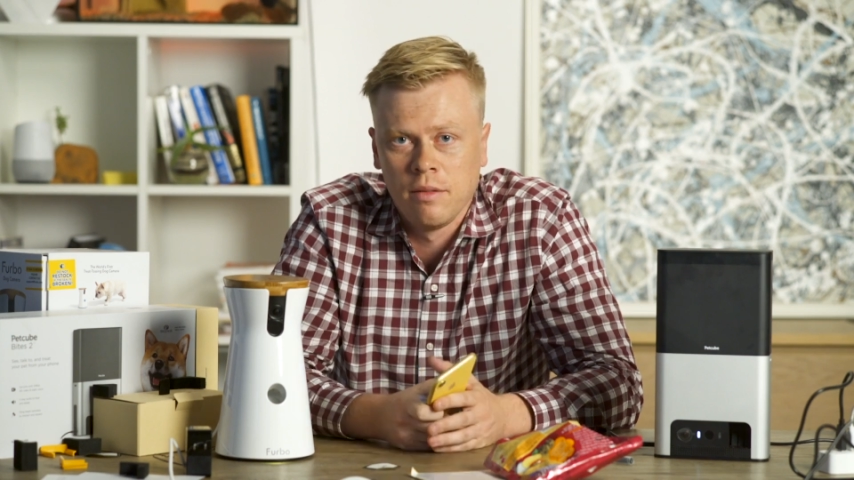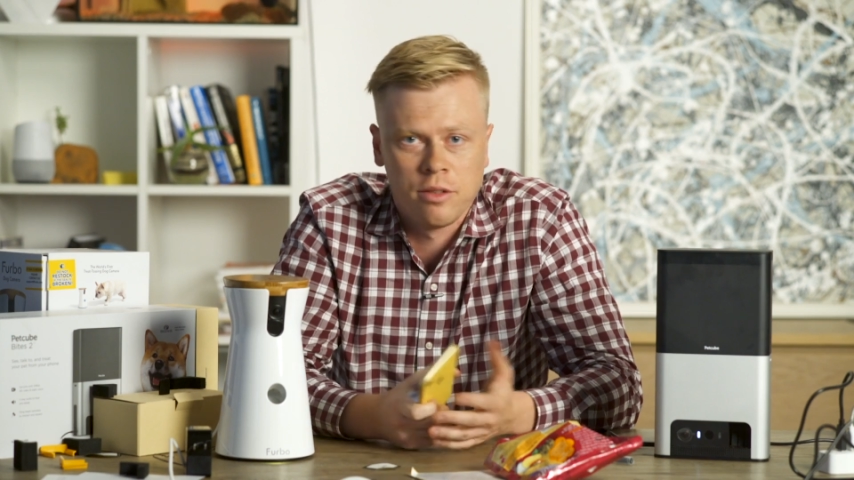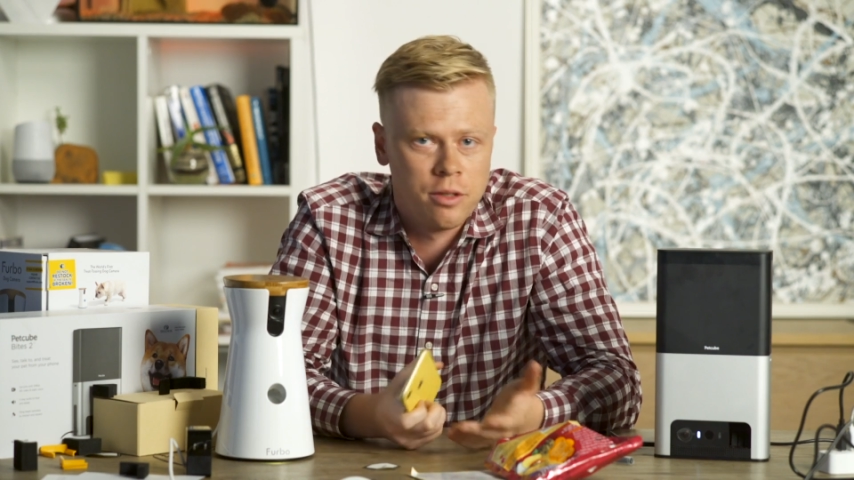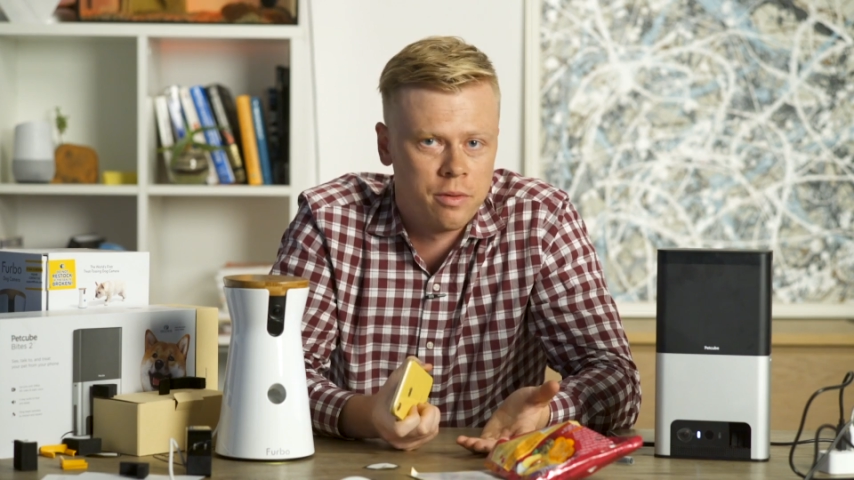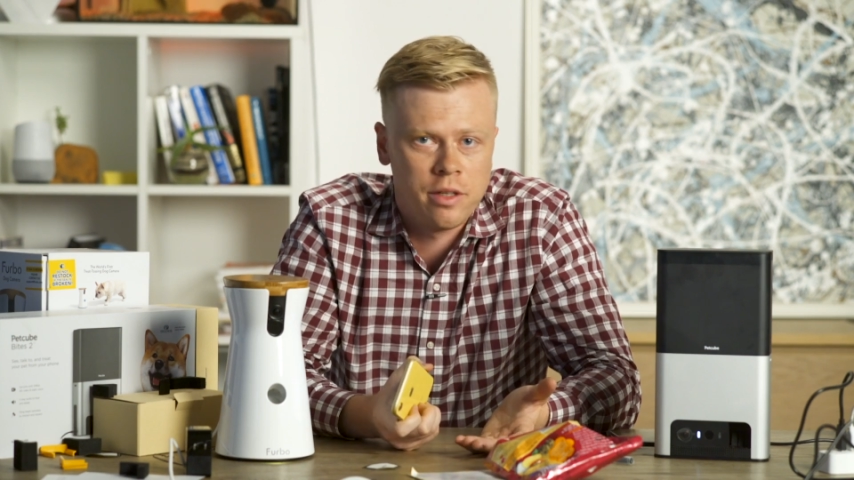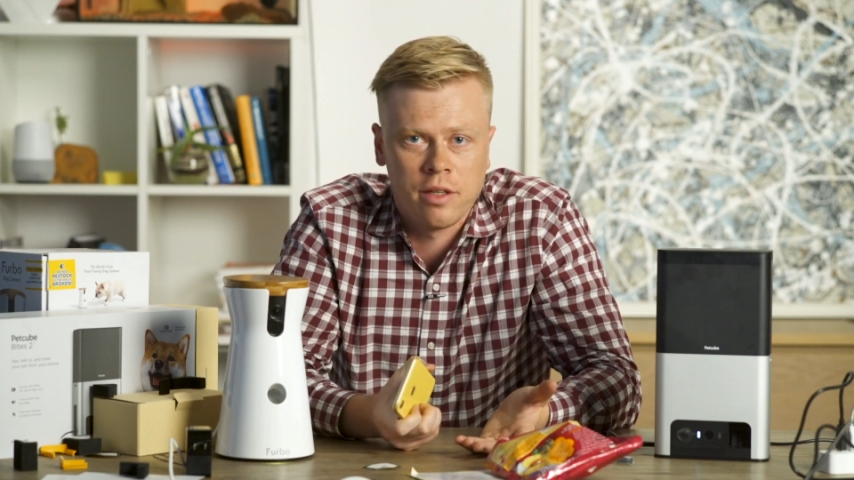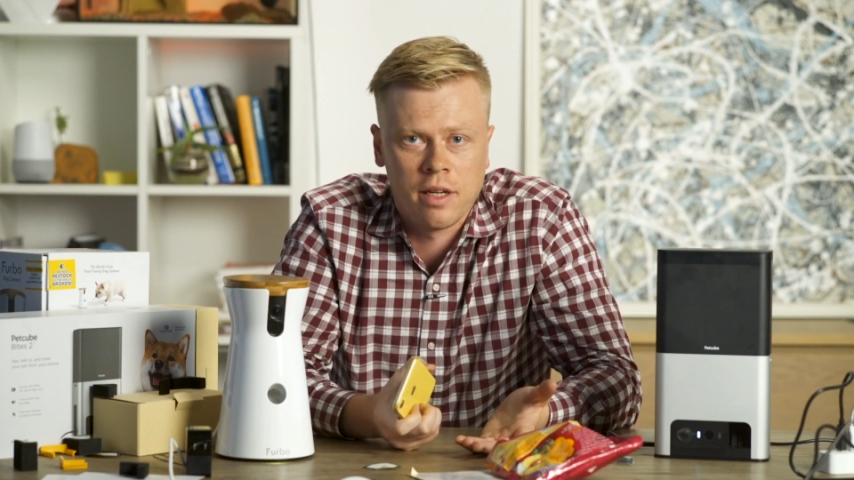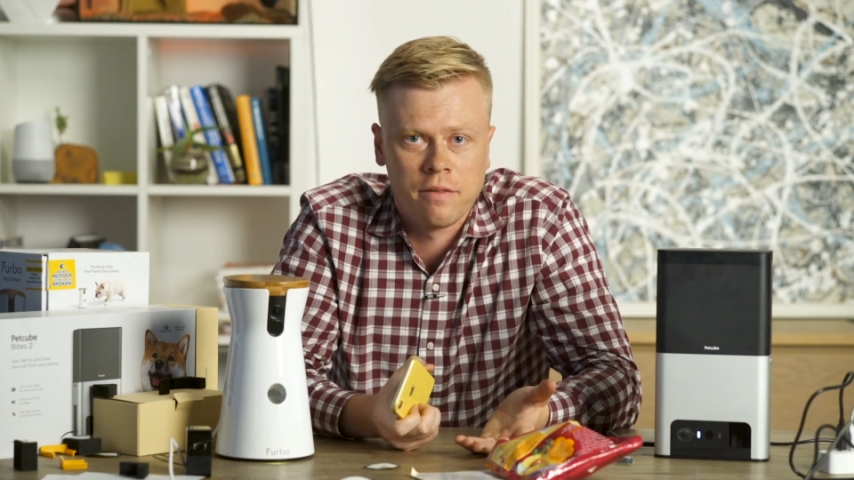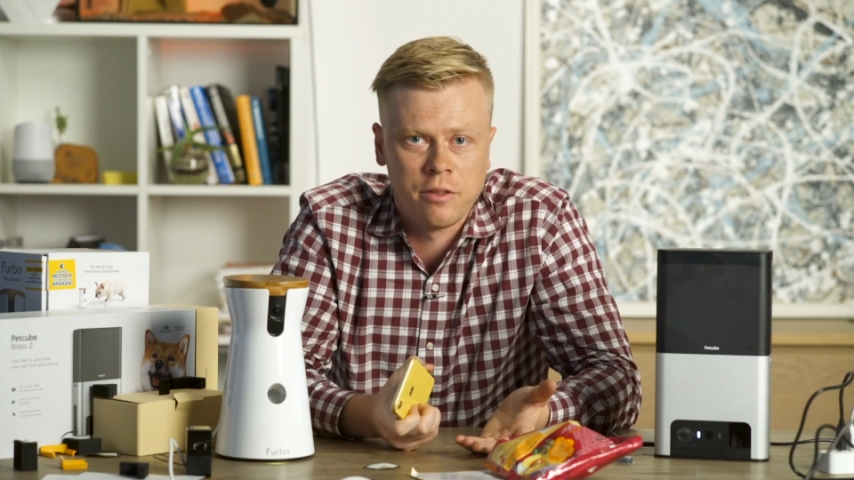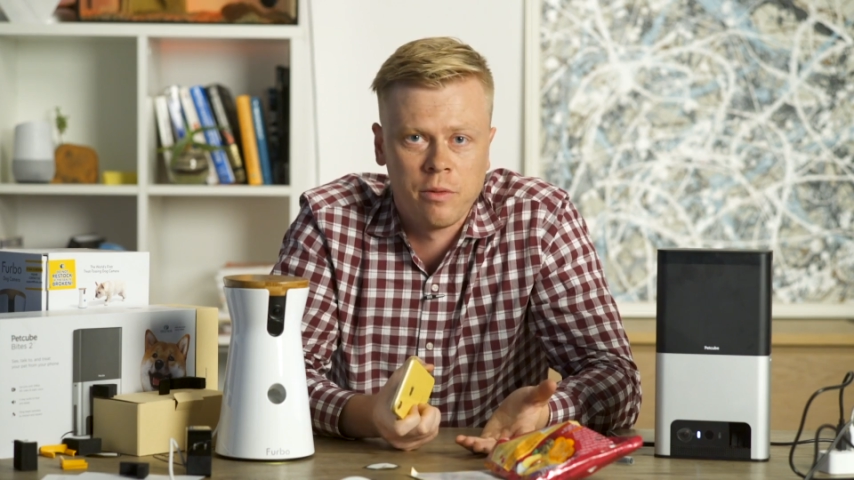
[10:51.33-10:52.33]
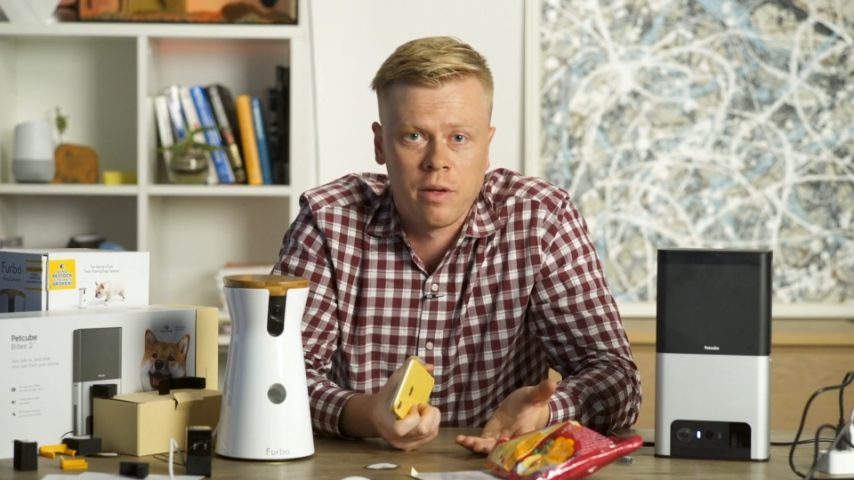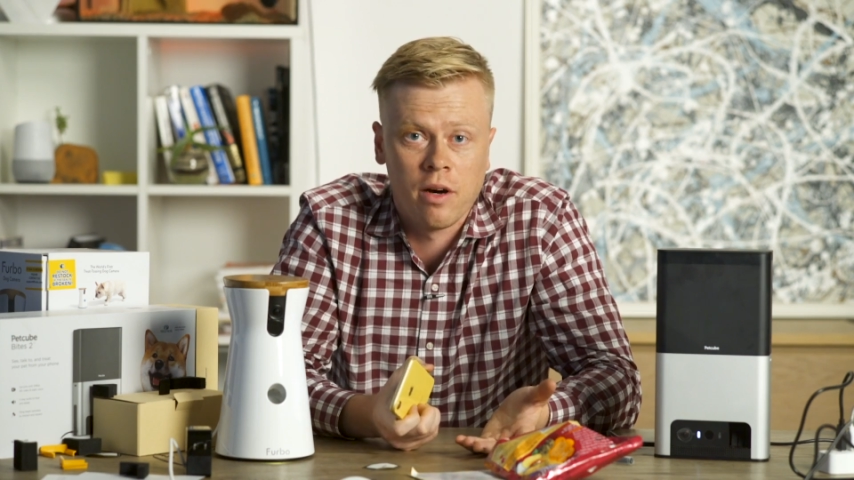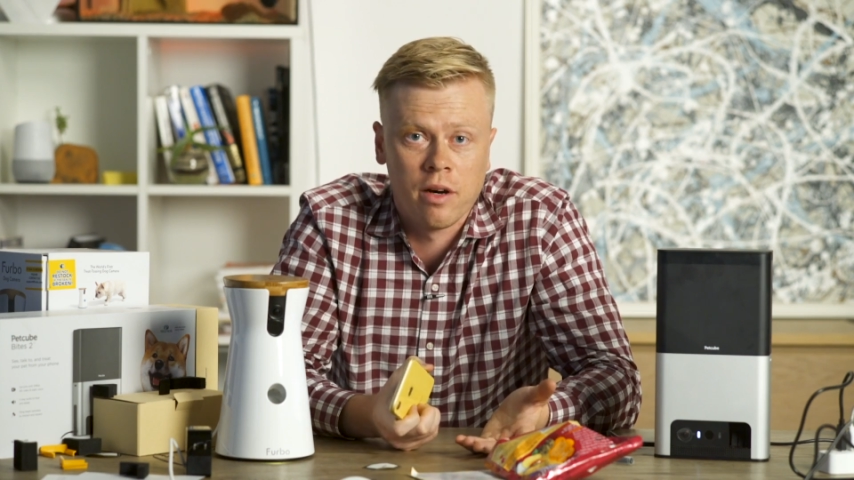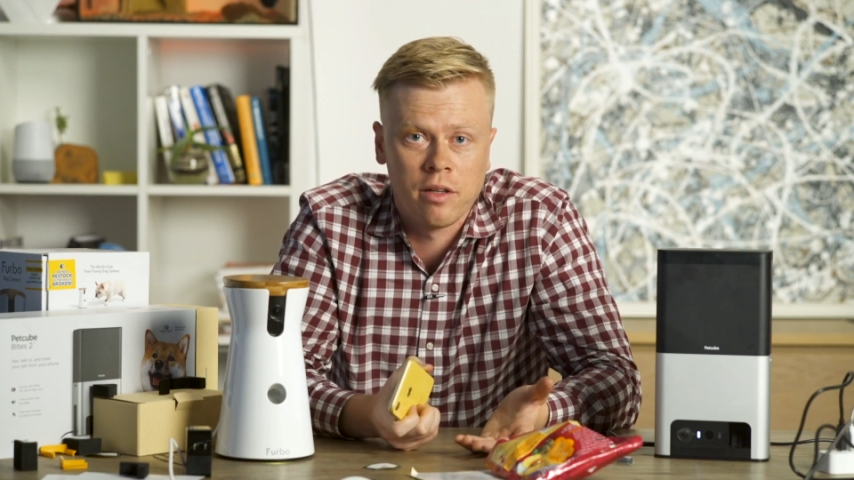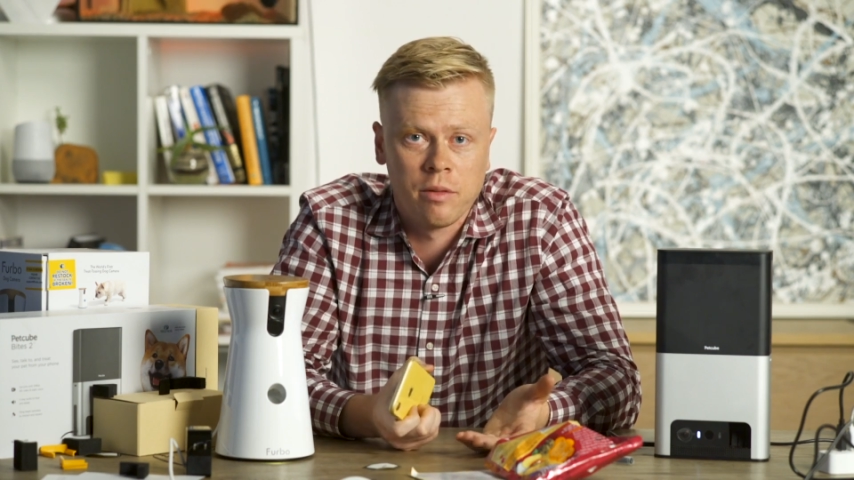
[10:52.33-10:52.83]
so you can have two-way
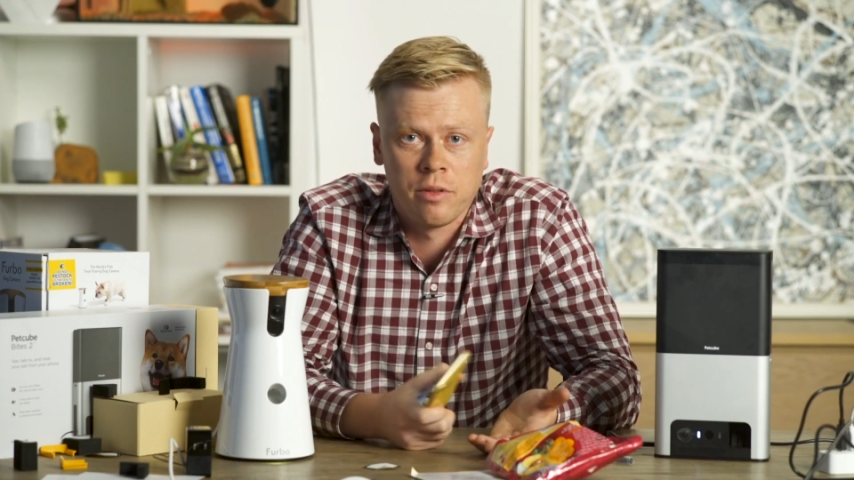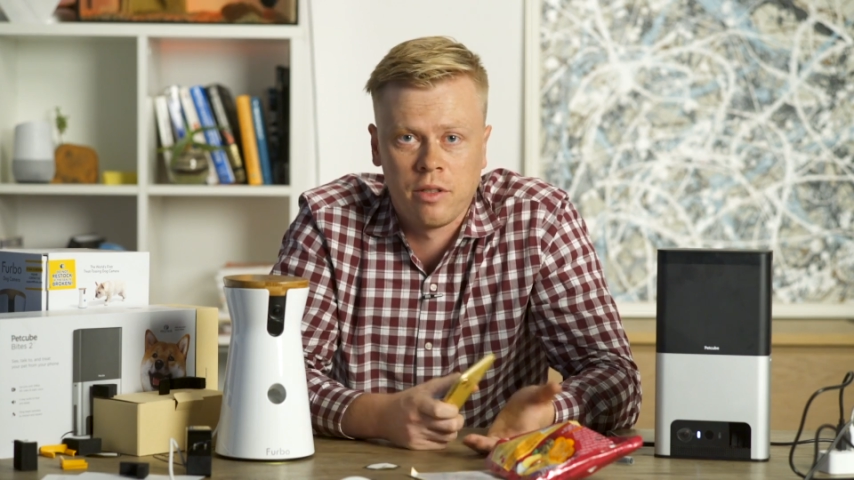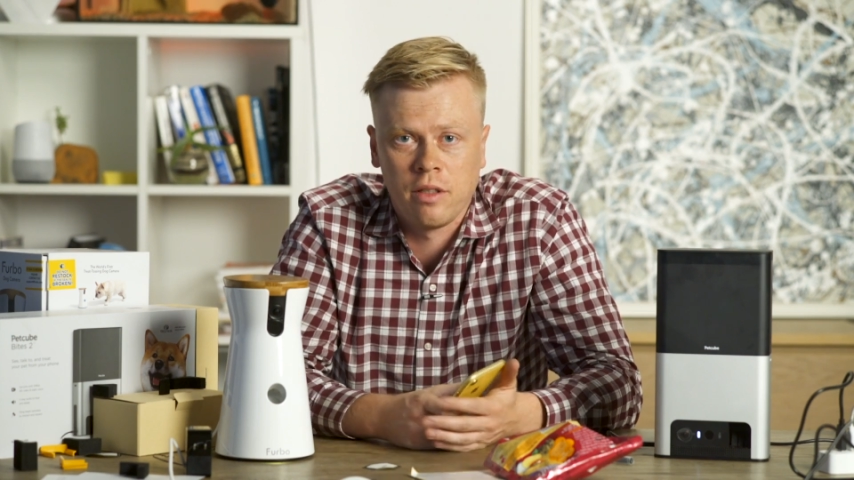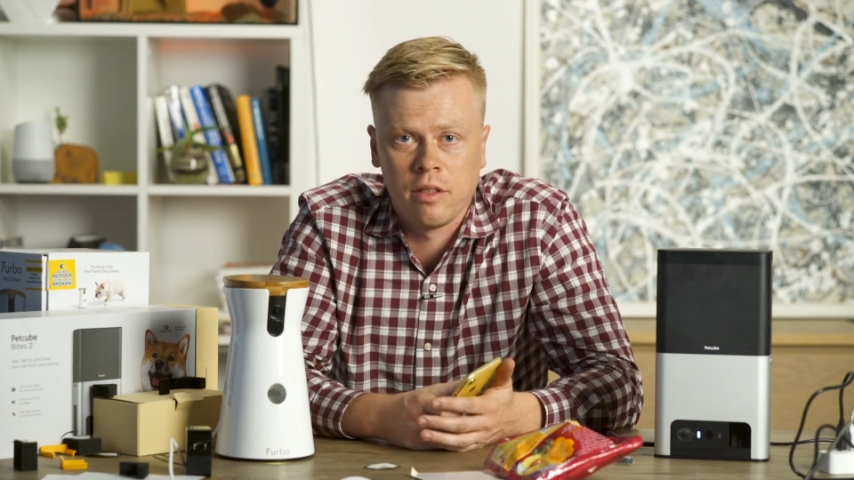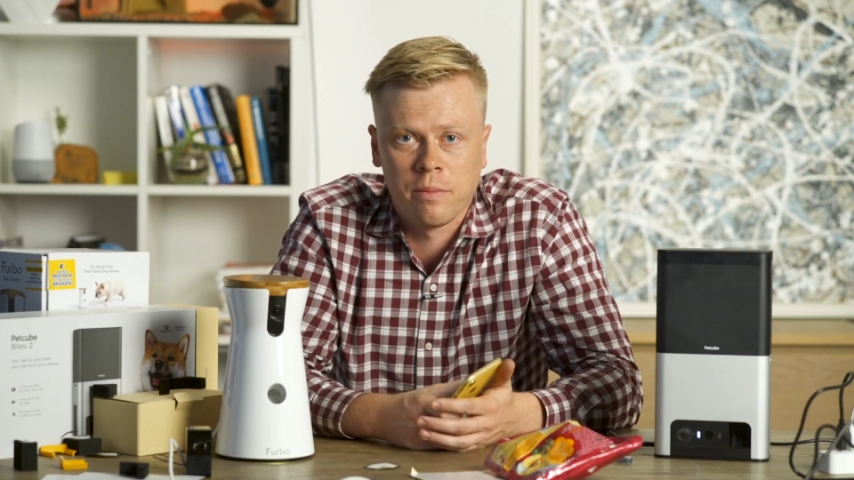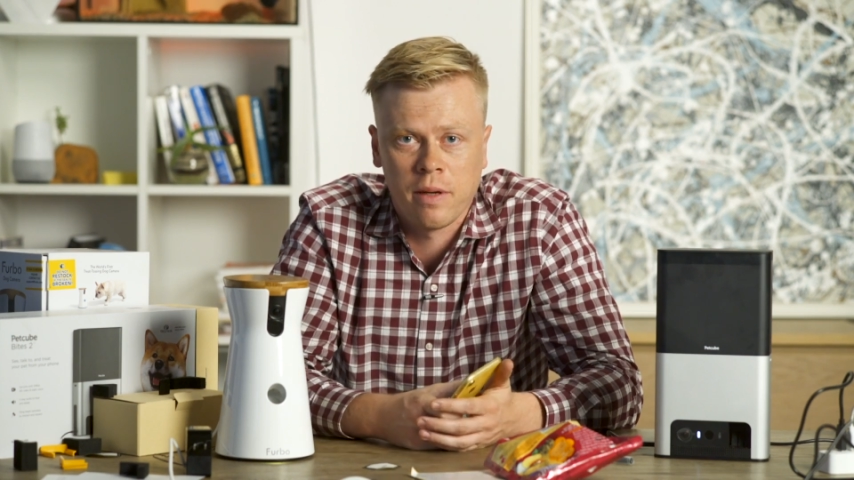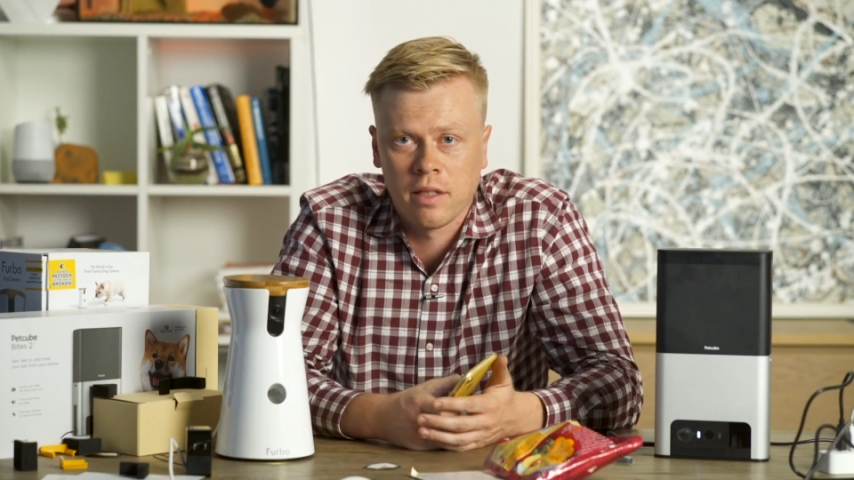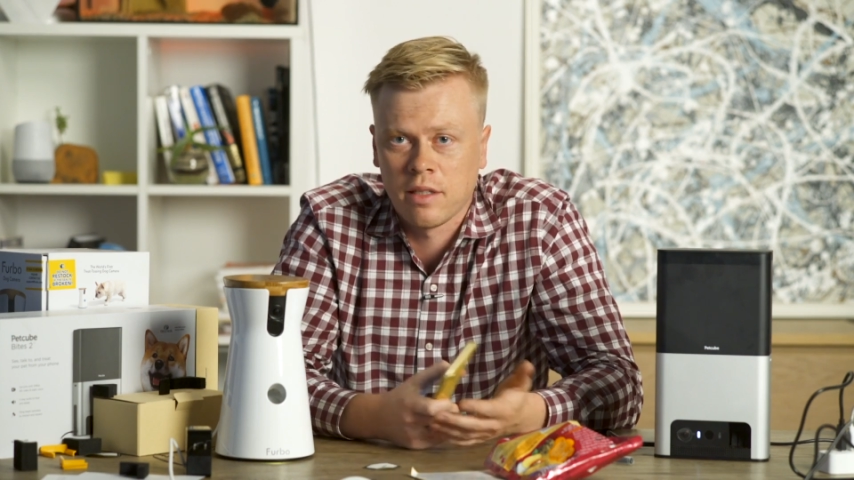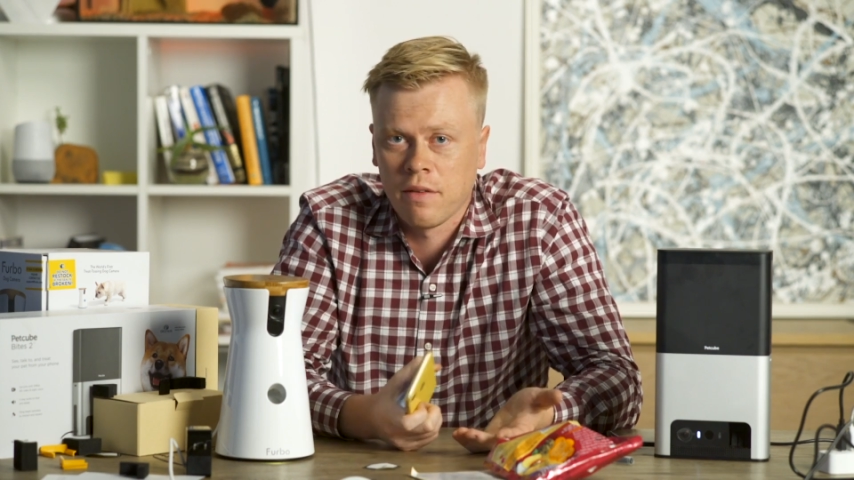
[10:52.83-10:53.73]
audio between your pets,